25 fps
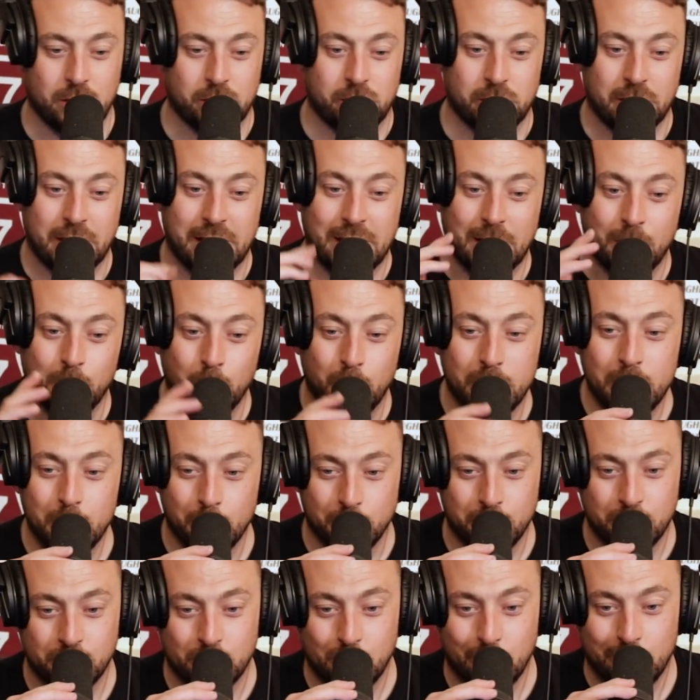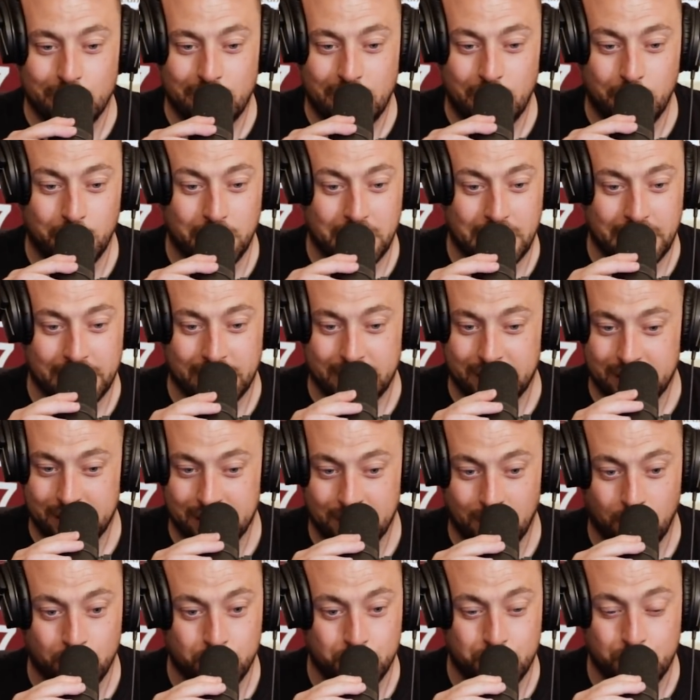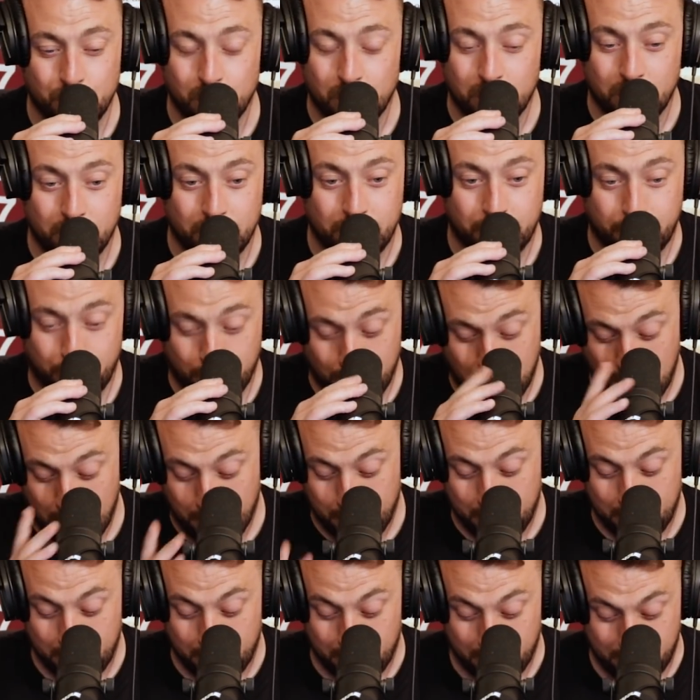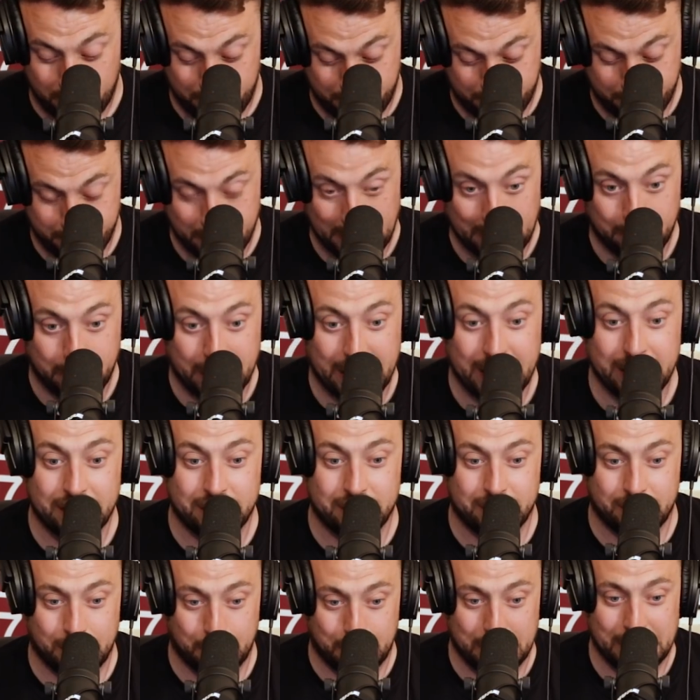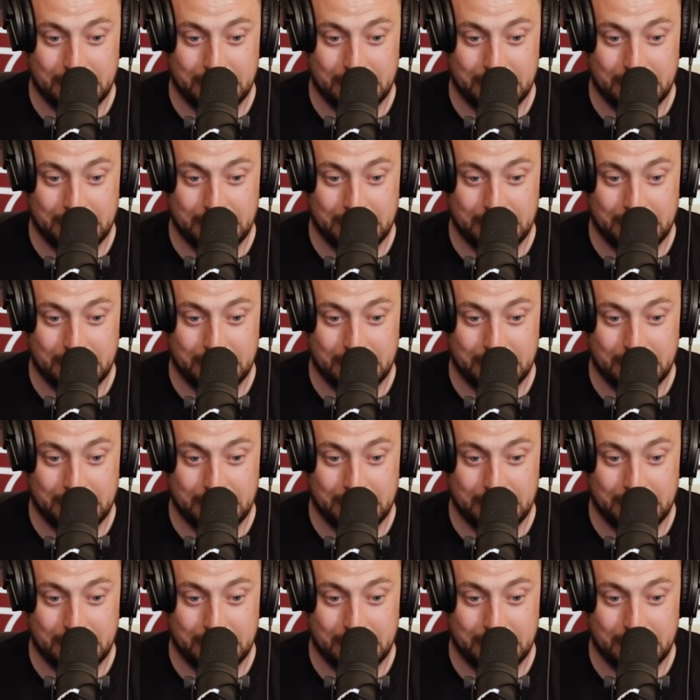Christ. And we were just going around like unsure of what we were being paid